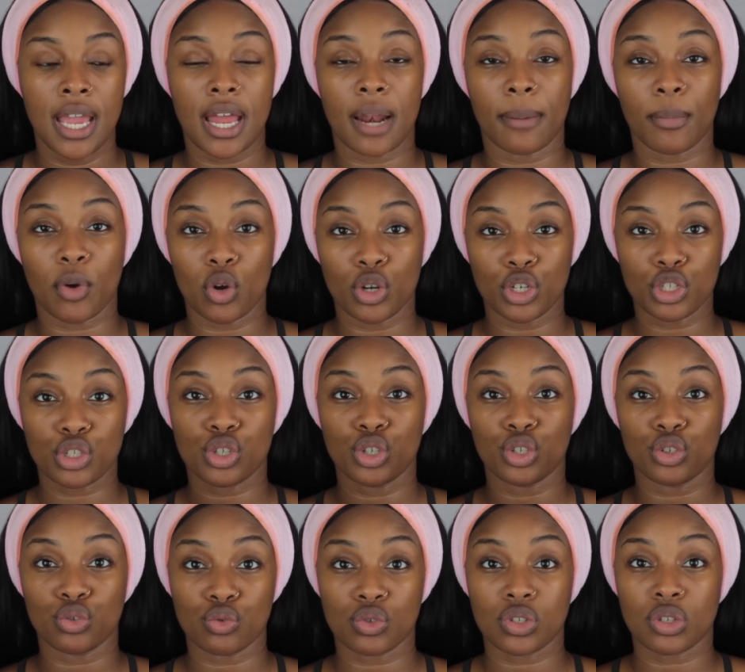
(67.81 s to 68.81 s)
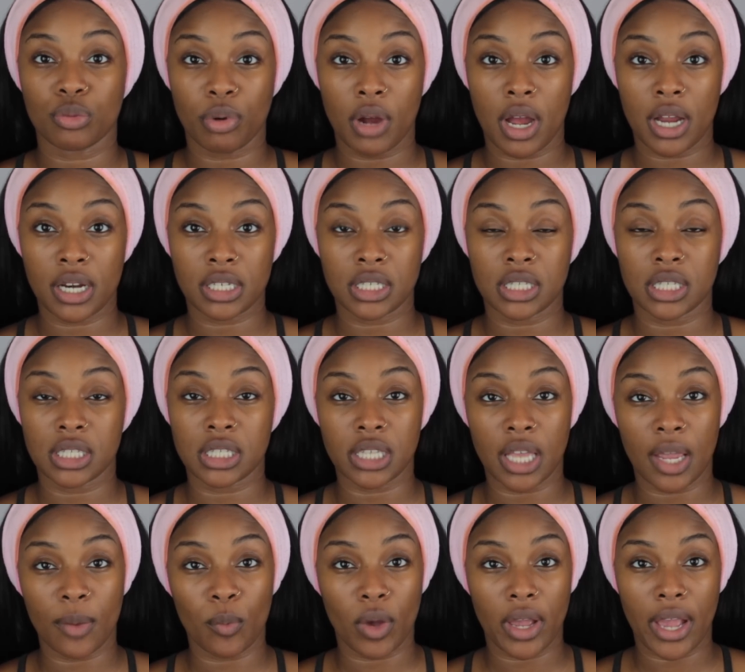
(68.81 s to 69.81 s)
And I'm going to use the products the
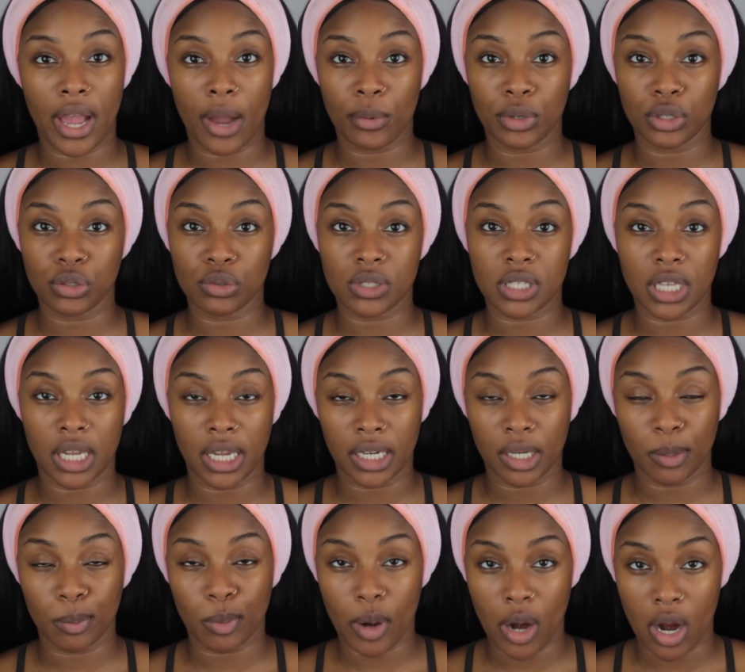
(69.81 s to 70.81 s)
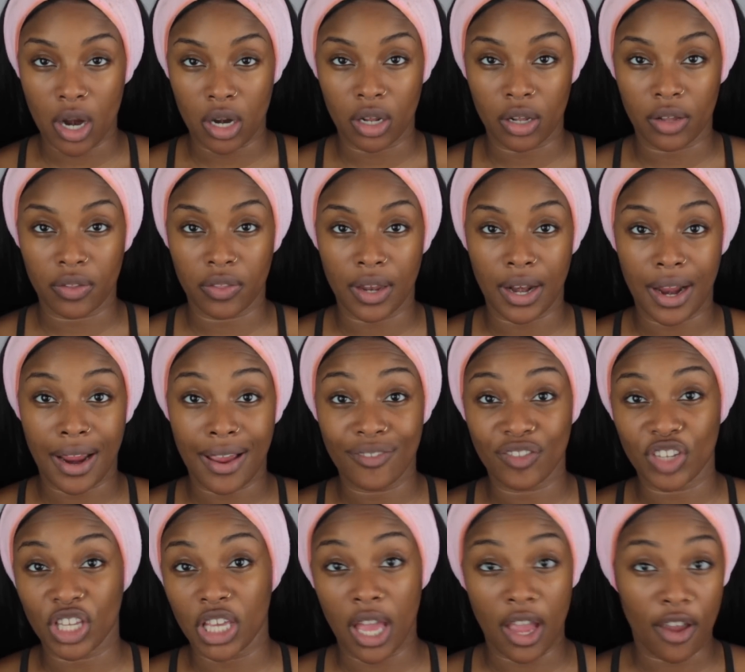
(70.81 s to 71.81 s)
same way I would use any product that
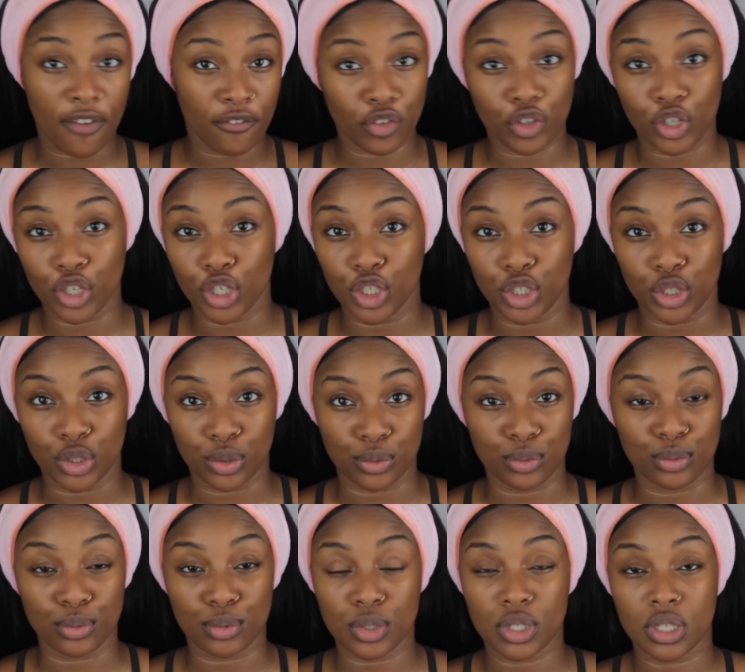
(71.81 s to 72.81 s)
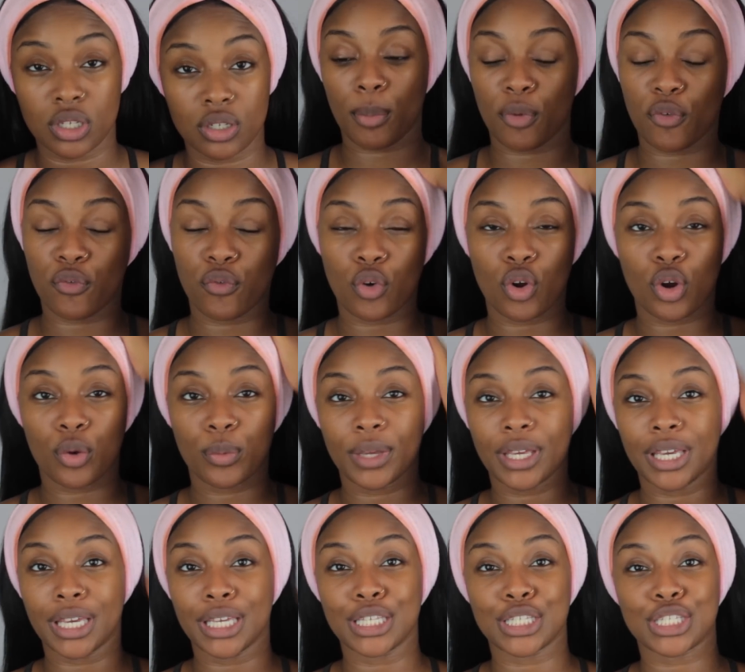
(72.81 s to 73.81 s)
I've ever used. So before we
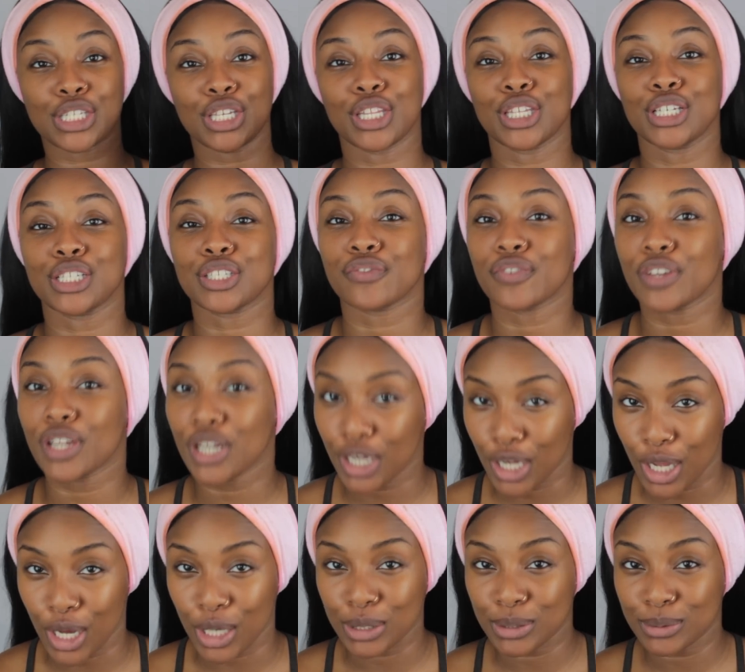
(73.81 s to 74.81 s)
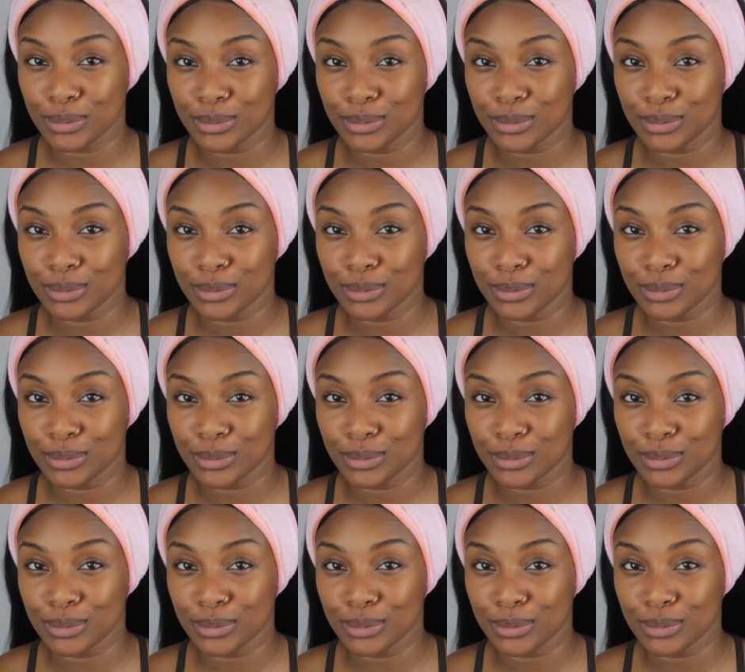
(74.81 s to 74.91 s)
get into this video,